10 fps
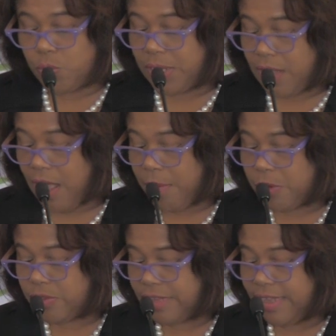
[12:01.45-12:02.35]
with
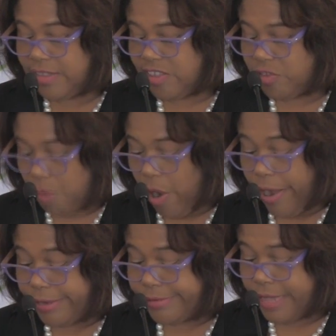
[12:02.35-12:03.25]
commerce is
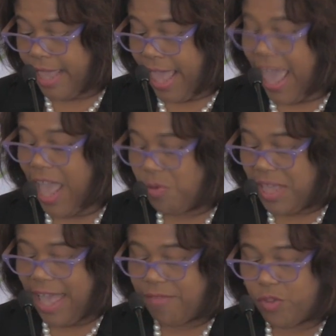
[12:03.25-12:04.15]
smart, and
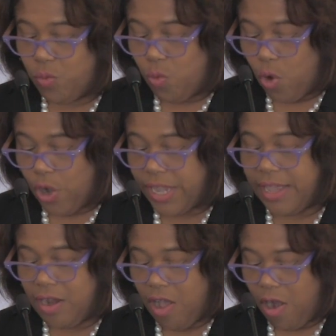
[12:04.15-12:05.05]
we have to work
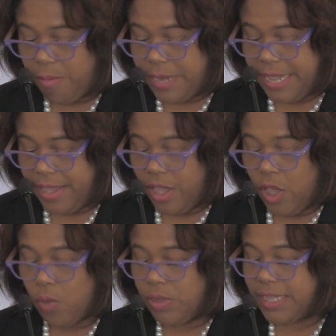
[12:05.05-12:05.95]
in harmony
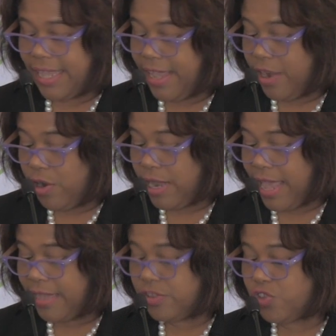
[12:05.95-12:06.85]
with the
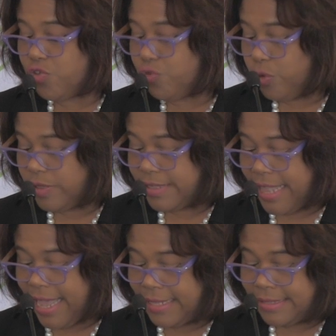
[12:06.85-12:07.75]
airlines, cruise
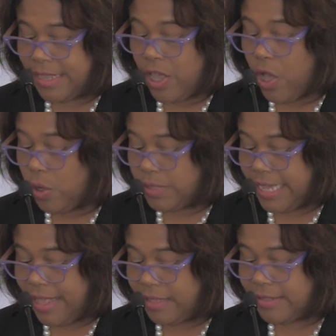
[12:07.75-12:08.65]
lines,
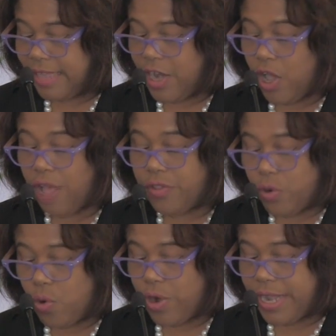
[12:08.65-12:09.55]
hotels, and
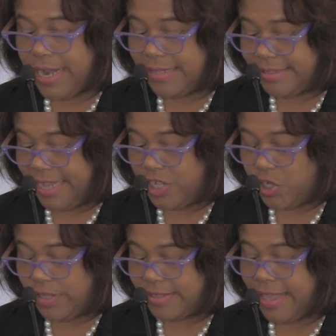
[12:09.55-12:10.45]
other
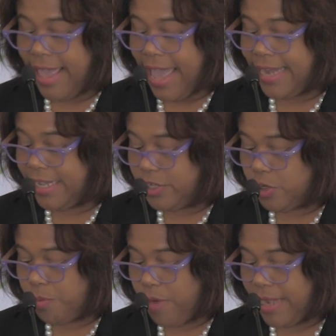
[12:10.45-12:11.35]
organizations and
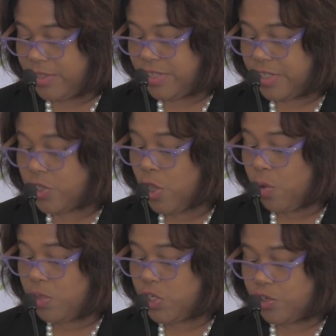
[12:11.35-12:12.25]
enterprises
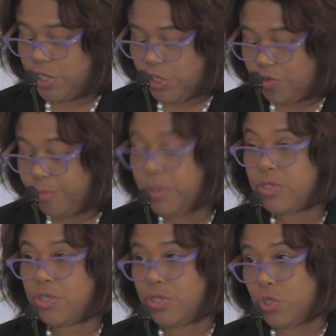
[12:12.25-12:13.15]
which
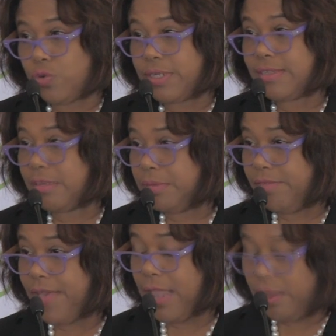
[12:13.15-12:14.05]
contribute to tourism
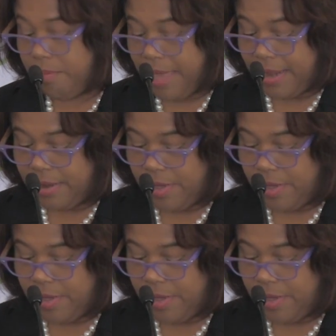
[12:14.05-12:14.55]
development.